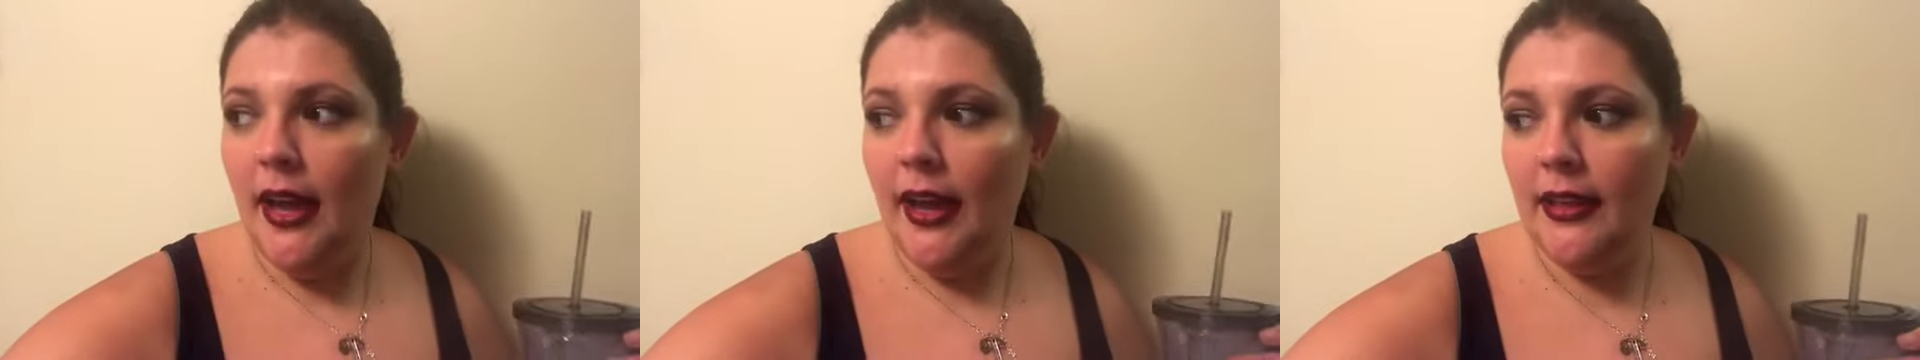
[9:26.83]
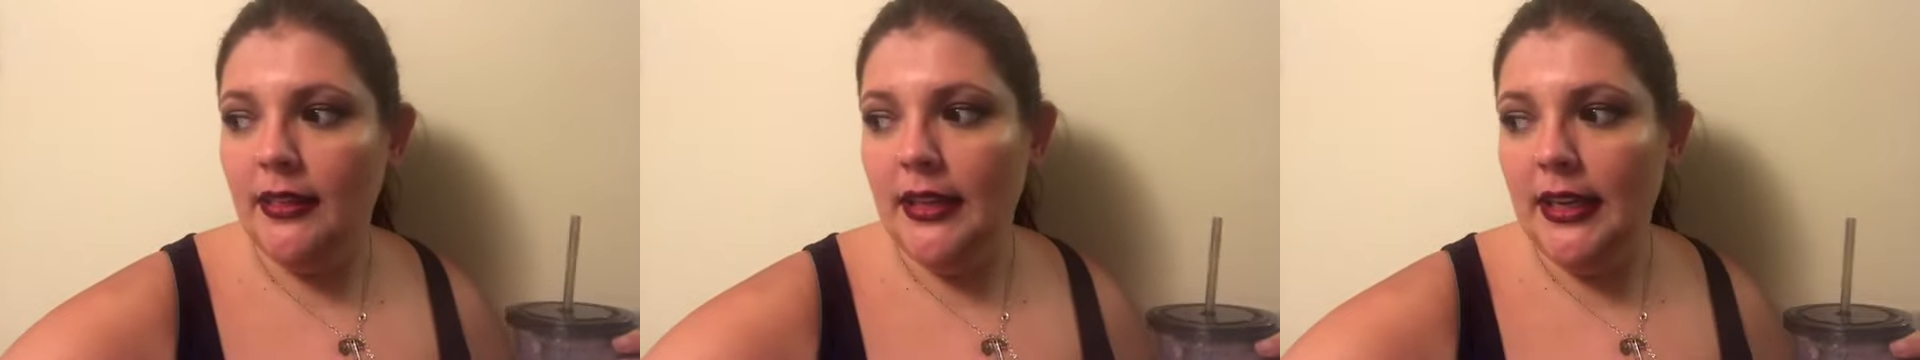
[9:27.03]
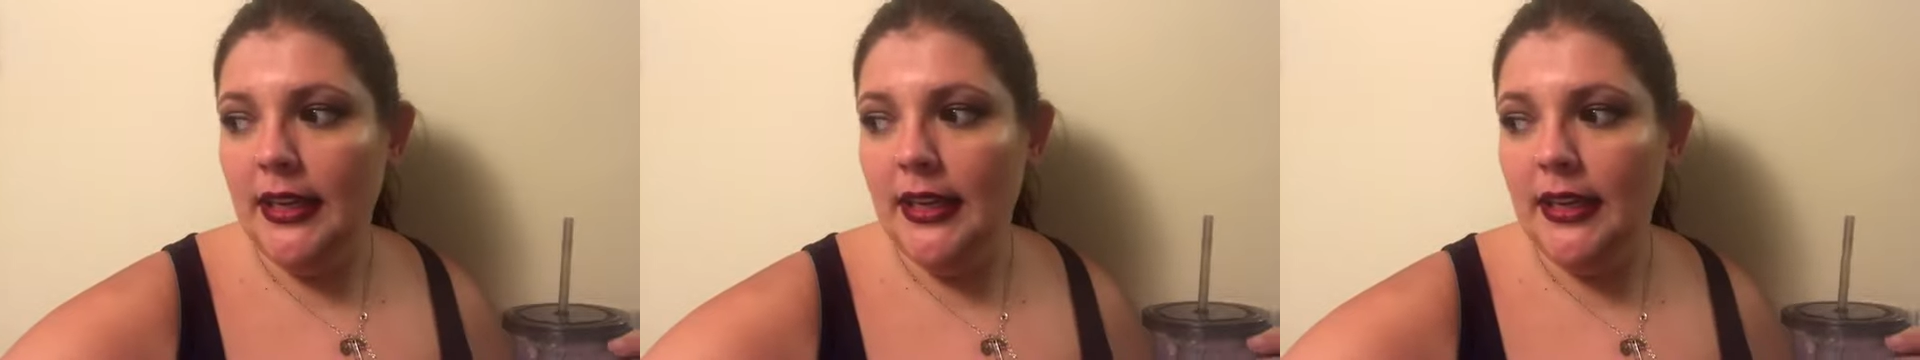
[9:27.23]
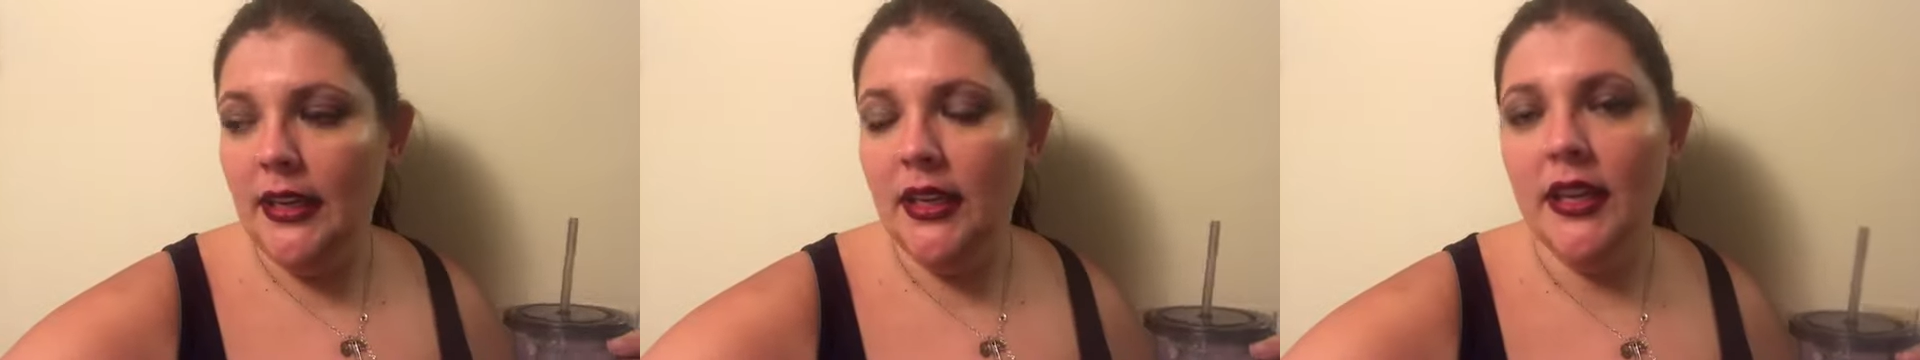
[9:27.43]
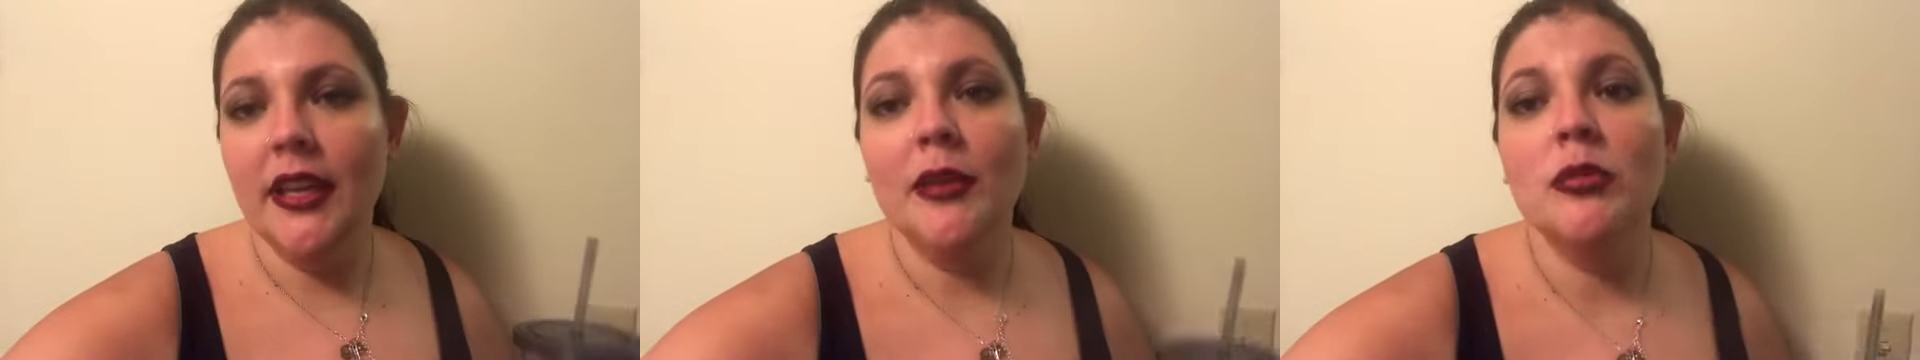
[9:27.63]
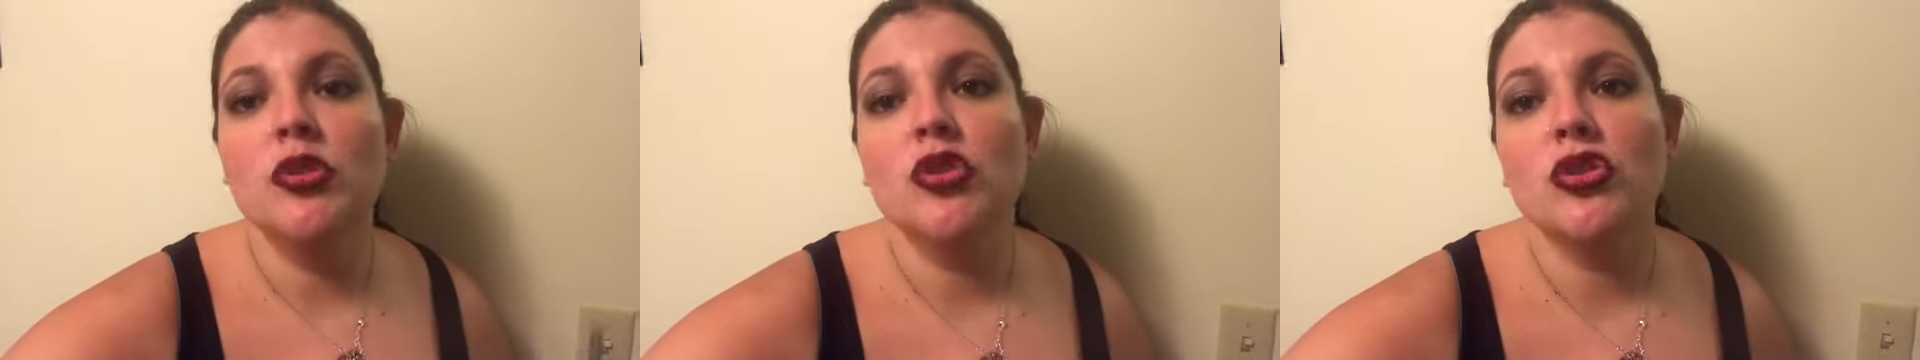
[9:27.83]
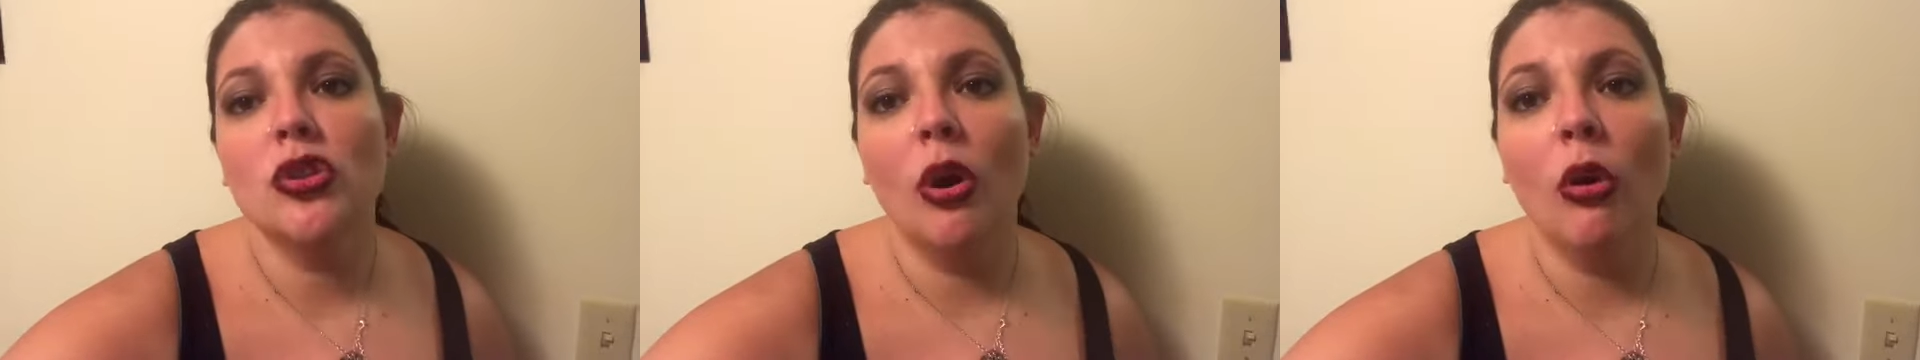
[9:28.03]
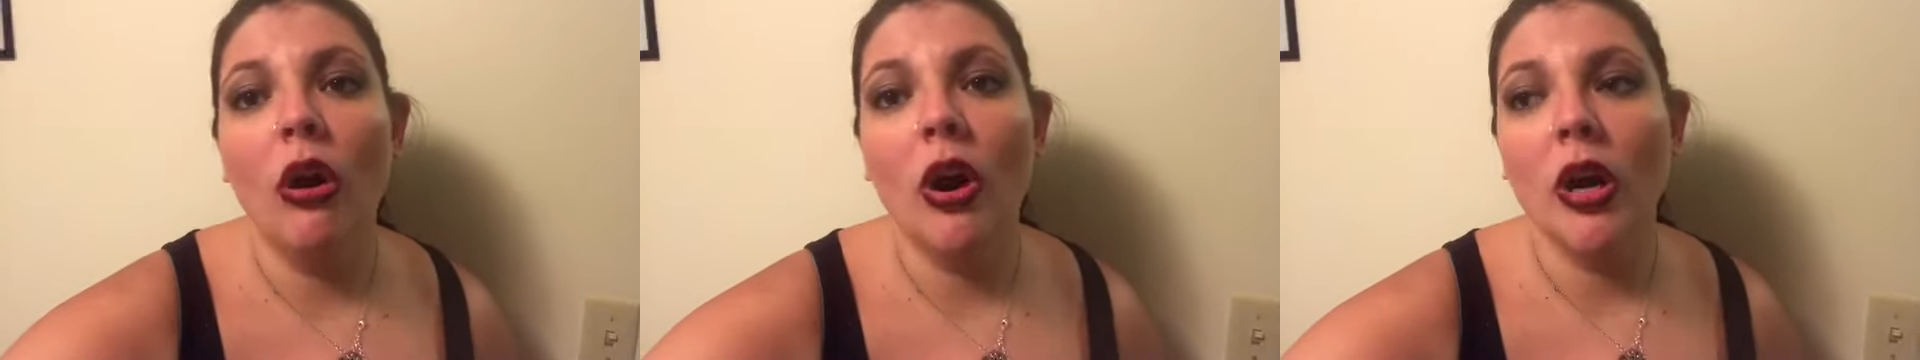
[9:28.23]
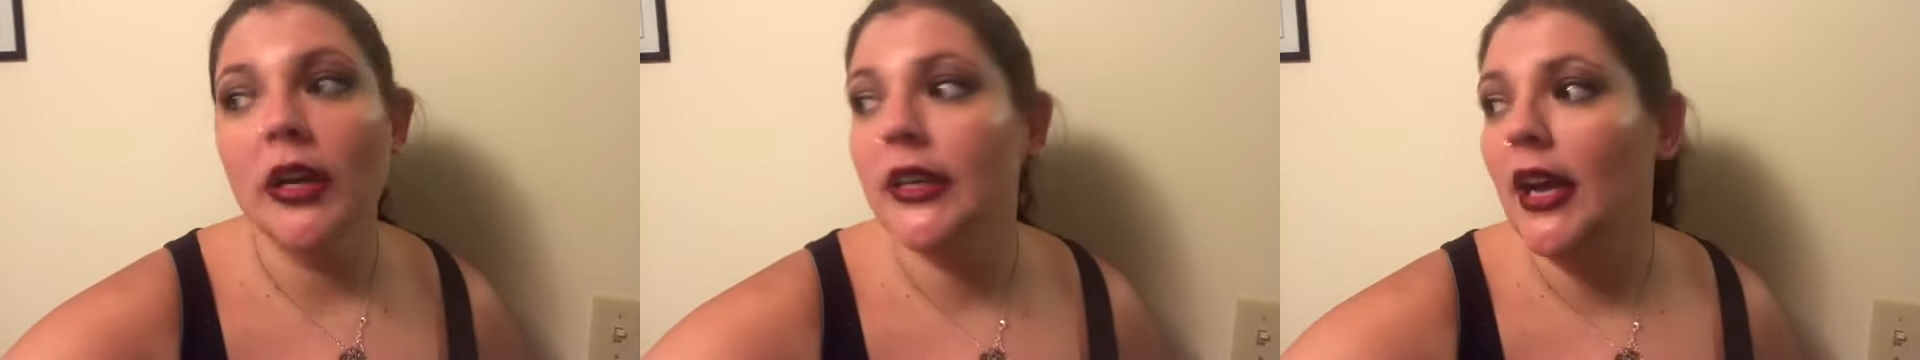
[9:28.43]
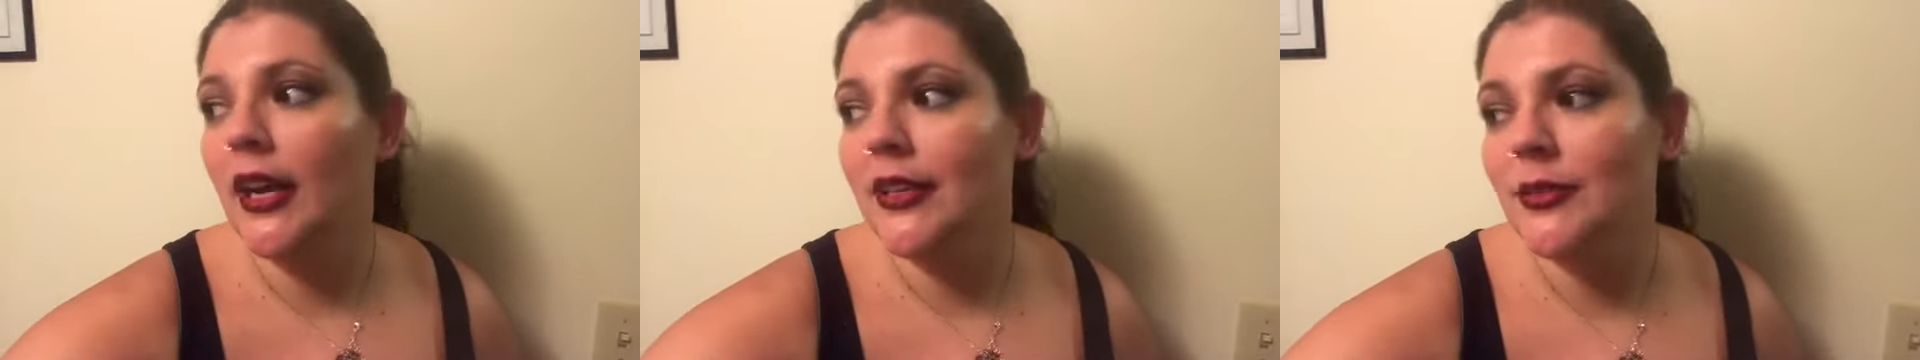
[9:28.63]
And then it was so
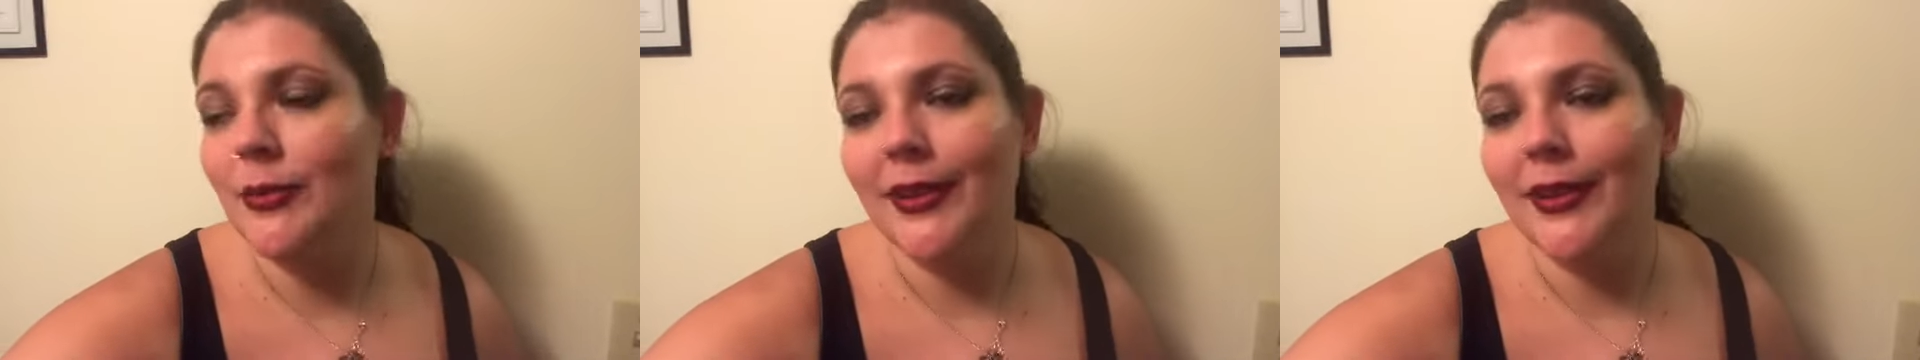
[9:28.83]
hard, guys,